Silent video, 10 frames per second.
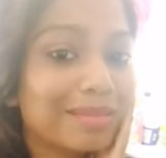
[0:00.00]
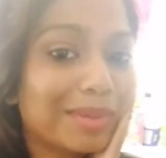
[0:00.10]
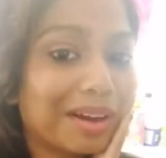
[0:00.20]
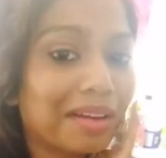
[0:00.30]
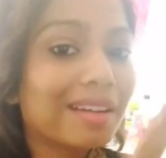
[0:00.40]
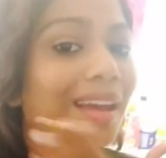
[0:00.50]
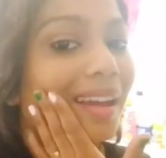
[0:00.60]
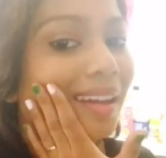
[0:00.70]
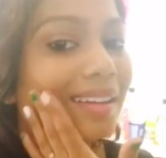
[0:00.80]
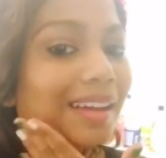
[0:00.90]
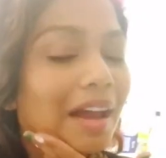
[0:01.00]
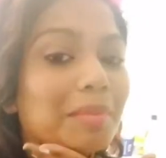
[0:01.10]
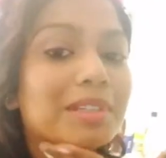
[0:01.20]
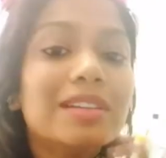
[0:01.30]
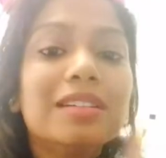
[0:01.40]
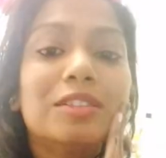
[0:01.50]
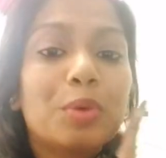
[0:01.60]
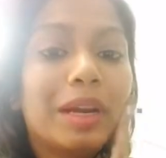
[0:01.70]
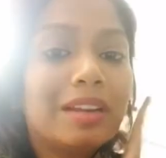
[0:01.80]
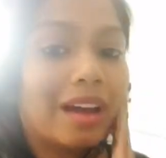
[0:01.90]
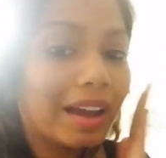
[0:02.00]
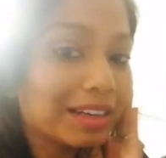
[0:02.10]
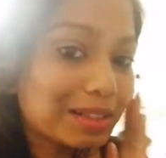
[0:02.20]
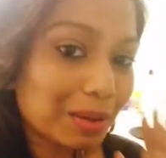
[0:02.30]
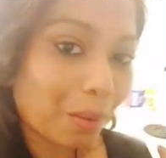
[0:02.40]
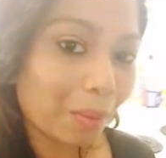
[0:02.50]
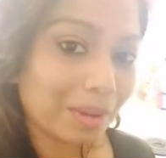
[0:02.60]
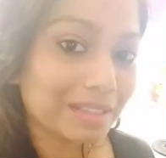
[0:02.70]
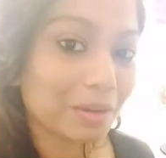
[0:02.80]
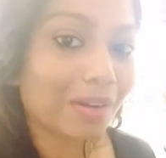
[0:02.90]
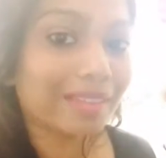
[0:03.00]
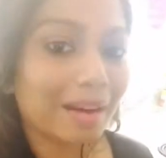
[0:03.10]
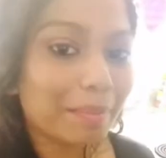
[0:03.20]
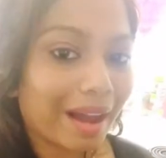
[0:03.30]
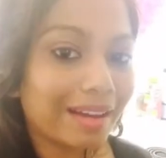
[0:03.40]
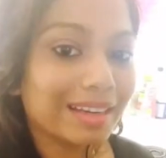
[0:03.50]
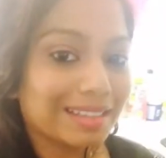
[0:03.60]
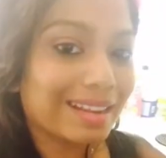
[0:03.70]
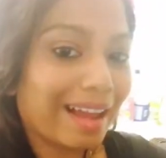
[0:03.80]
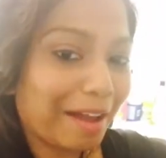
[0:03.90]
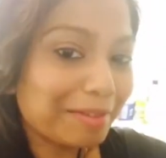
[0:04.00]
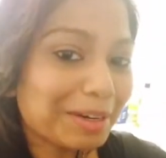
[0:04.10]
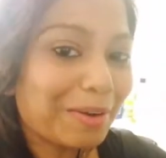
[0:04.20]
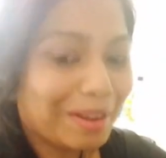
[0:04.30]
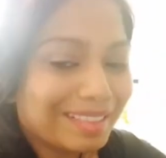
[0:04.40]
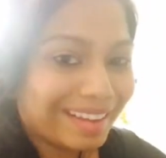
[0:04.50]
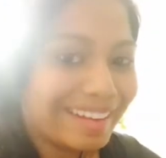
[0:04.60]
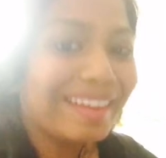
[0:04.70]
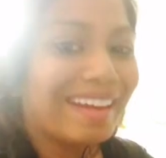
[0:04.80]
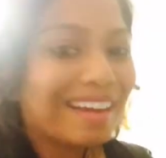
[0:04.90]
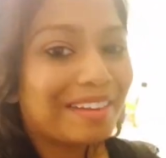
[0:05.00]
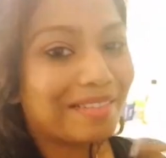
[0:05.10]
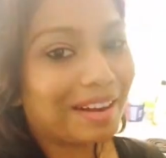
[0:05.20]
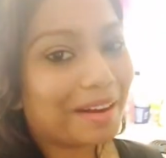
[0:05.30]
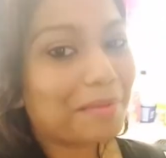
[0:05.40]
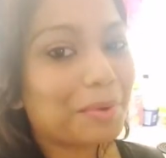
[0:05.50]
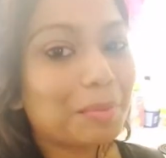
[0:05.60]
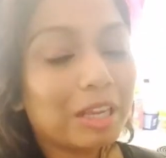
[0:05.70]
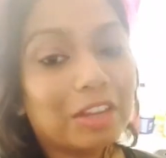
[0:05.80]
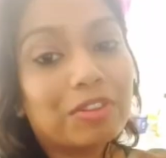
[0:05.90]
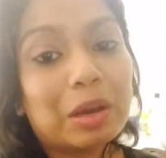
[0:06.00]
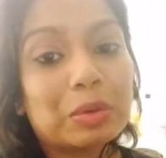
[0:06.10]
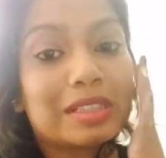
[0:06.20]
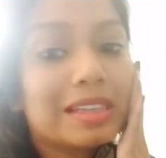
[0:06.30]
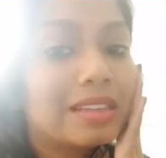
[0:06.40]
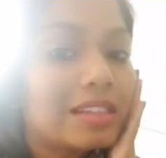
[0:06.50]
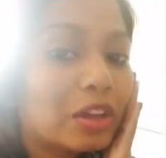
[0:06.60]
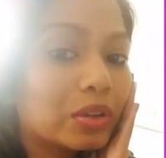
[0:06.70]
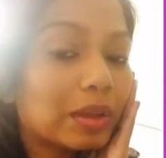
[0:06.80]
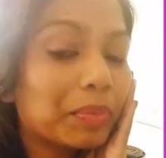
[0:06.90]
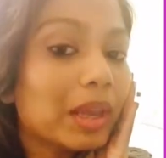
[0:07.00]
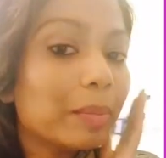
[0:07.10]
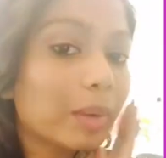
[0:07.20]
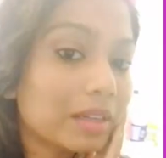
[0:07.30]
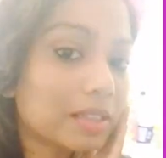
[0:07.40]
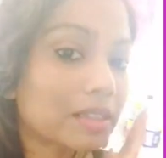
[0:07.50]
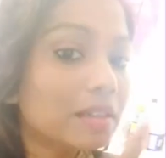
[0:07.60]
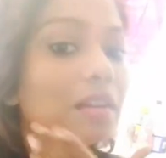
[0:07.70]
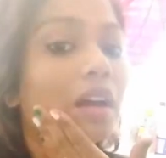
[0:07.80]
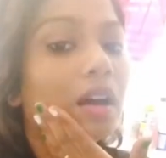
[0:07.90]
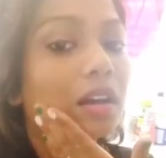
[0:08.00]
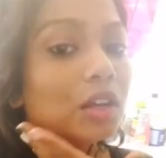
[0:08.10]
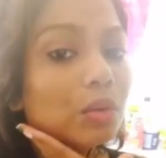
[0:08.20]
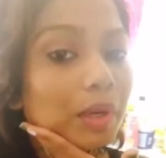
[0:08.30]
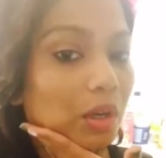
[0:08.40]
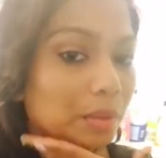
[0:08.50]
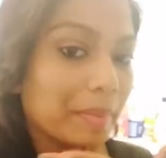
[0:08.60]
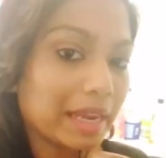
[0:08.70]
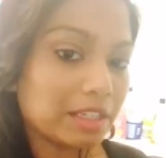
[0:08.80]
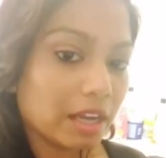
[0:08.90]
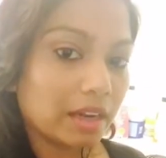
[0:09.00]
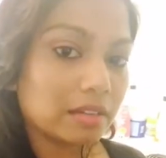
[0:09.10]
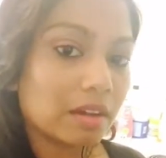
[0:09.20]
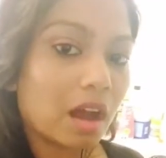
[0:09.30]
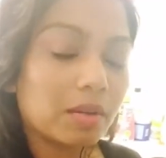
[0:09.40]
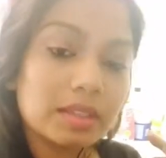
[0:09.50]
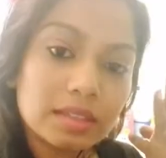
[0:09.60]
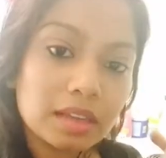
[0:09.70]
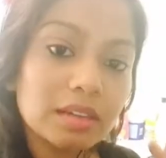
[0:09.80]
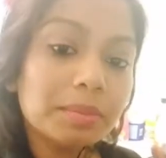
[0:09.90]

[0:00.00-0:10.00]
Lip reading: But yeah, I'm still 29, so it's not that bad. I haven't got there where I would be if I was 60 or something. But still, we got to maintain our skin.